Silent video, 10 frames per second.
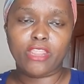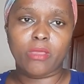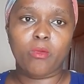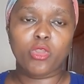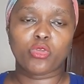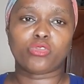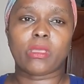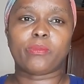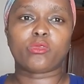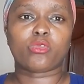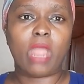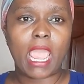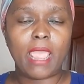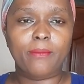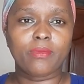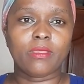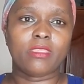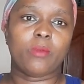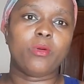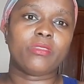the more you subscribe,
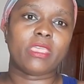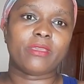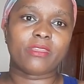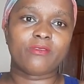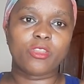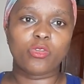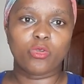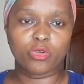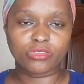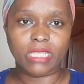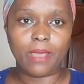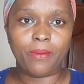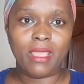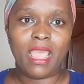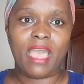the more the revenue goes up.